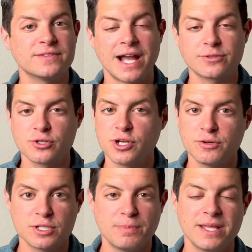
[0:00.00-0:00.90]
Dr. Joe
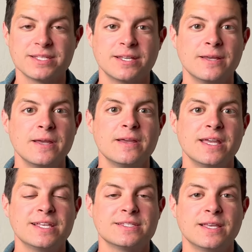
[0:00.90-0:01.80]
Dispenza
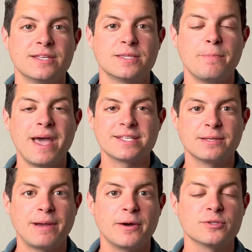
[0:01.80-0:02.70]
is the best
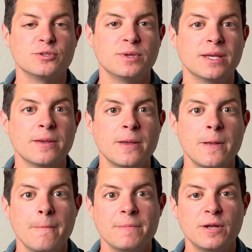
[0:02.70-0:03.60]
about doing,
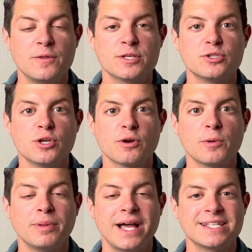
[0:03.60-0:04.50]
this
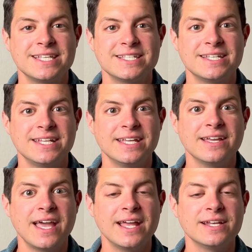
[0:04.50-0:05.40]
neuroplasticity
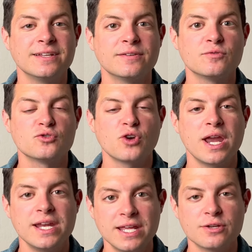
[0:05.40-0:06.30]
and
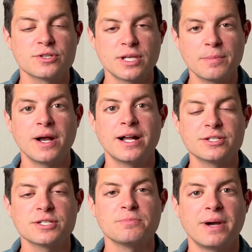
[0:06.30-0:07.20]
training your
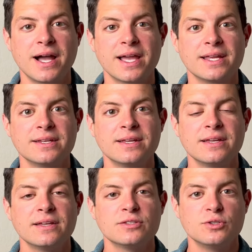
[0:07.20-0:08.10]
subconscious mind
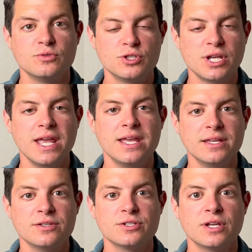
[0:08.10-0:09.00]
to
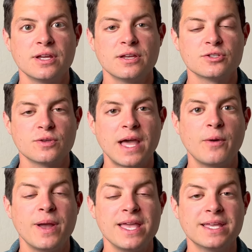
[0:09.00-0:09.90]
change so that
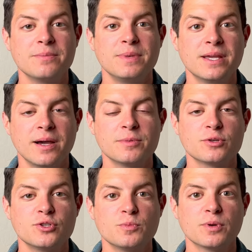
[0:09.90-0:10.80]
way it can become your
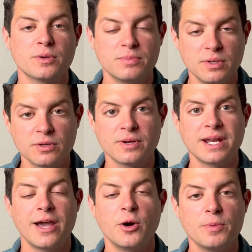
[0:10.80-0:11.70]
supercomputer and
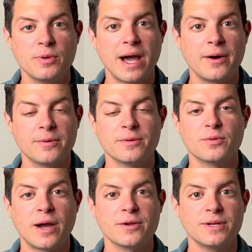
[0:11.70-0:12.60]
help you out
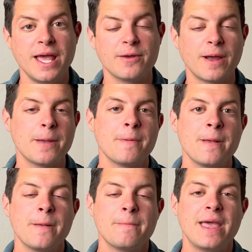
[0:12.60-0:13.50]
throughout your day, right?
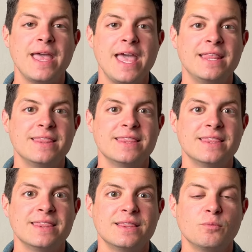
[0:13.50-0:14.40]
And
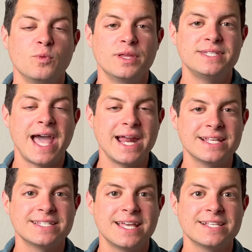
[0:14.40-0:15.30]
the data
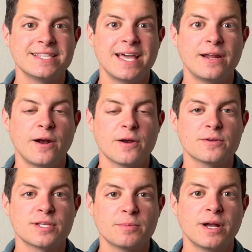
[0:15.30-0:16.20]
says that our
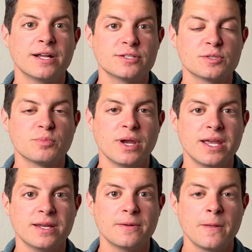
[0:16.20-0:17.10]
subconscious
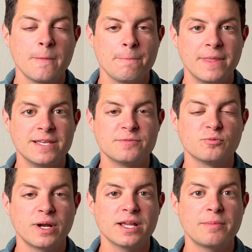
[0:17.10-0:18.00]
brain is
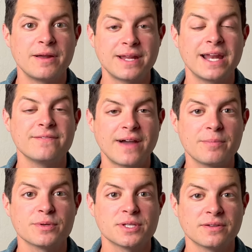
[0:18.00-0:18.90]
running about
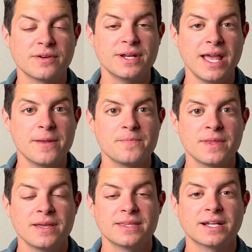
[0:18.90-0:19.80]
95% of our day.
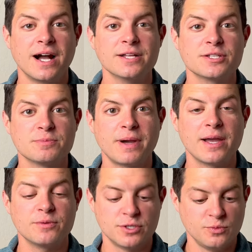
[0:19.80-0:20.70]
The conscious mind,
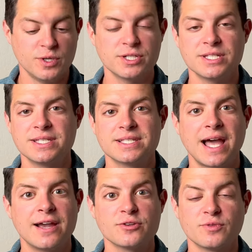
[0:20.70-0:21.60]
which is wishes,
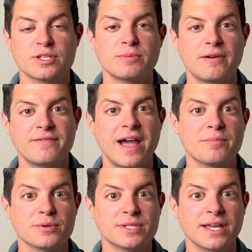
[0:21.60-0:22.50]
desires, runs about
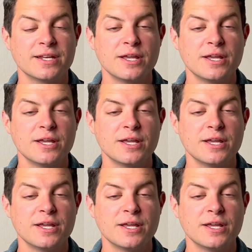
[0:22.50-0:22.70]
5%.